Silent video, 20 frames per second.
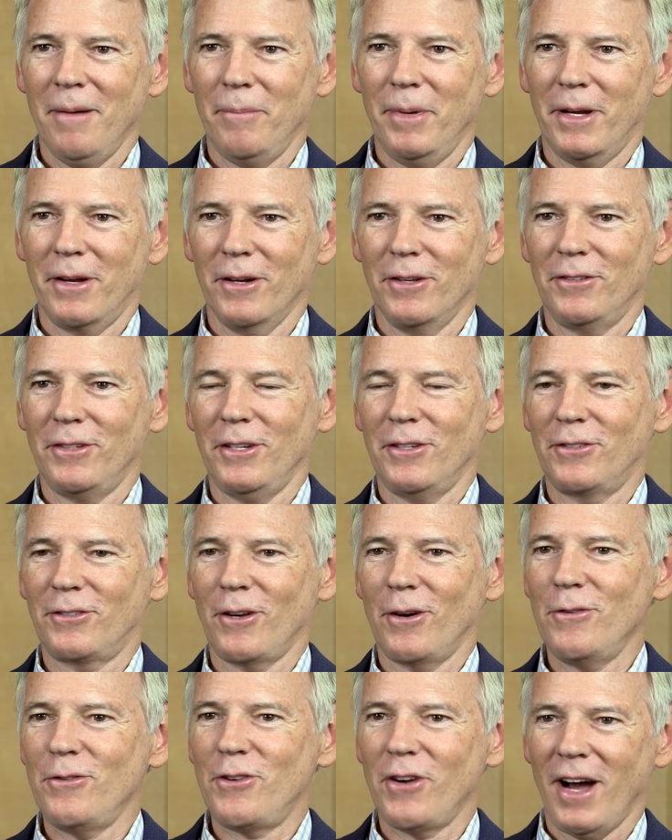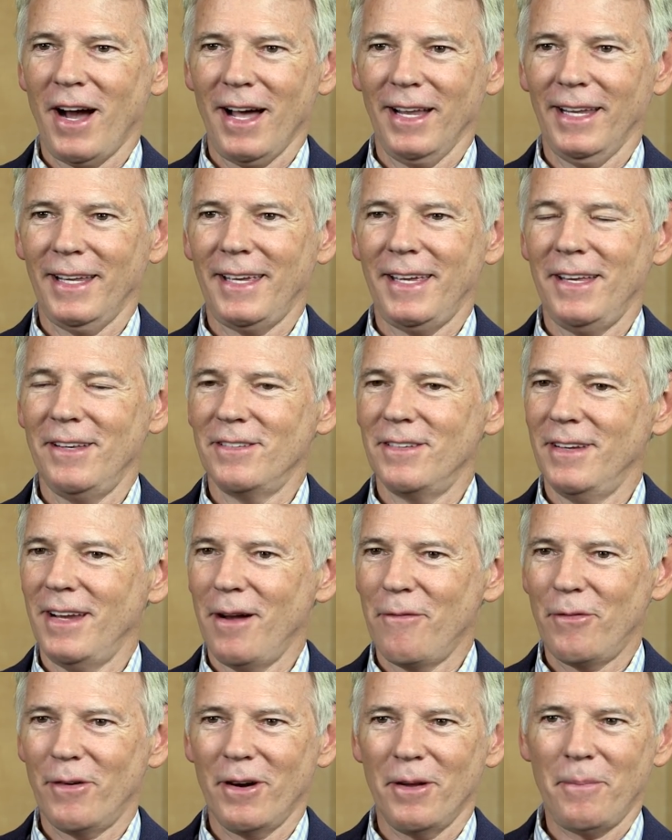because he's so jolly, he's
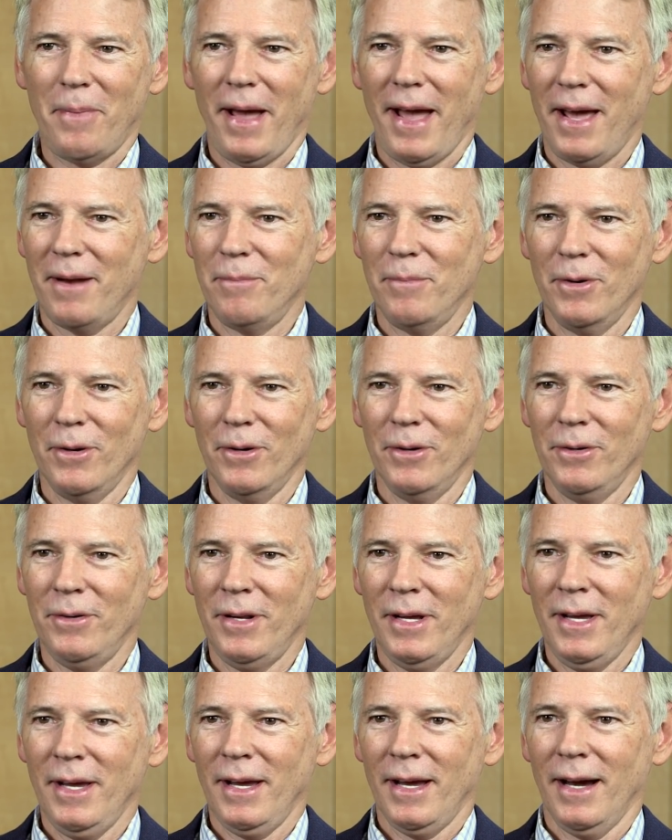never in a bad mood.